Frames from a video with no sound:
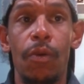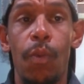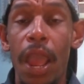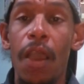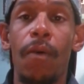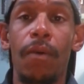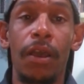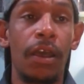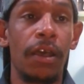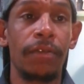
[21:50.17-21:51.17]
wow,
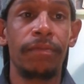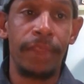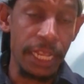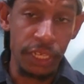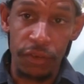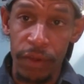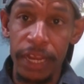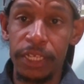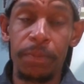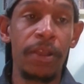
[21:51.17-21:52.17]
uh, that's a
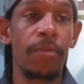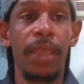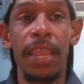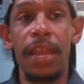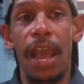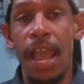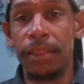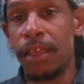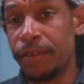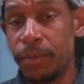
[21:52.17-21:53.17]
great spinner bait. I
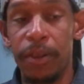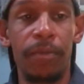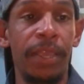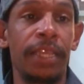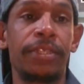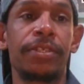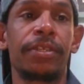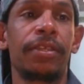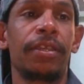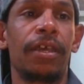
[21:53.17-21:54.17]
love spinner baits.
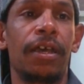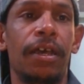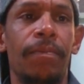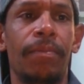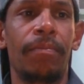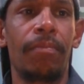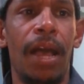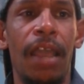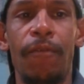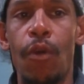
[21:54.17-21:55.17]
Um,
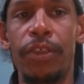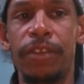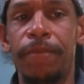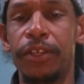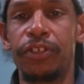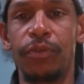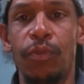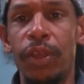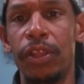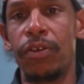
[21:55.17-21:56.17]
I've always fished
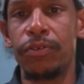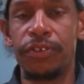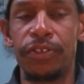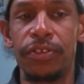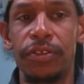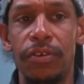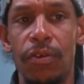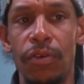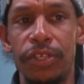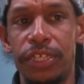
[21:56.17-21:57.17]
willows
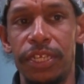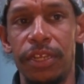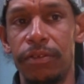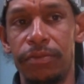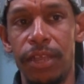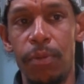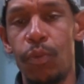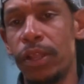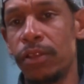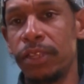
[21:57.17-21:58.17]
or you know double
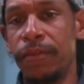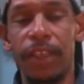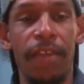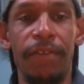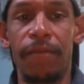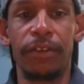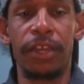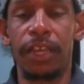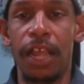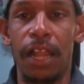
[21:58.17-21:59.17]
willow leaves. I've never
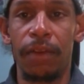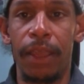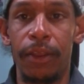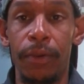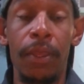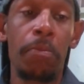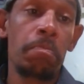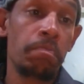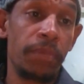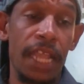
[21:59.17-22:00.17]
done a Colorado.
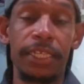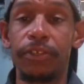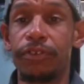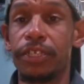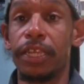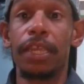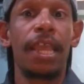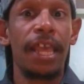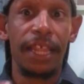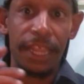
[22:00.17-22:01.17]
That's interesting.
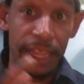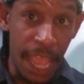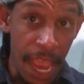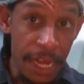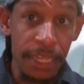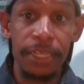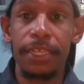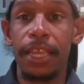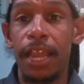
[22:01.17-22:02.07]
That is a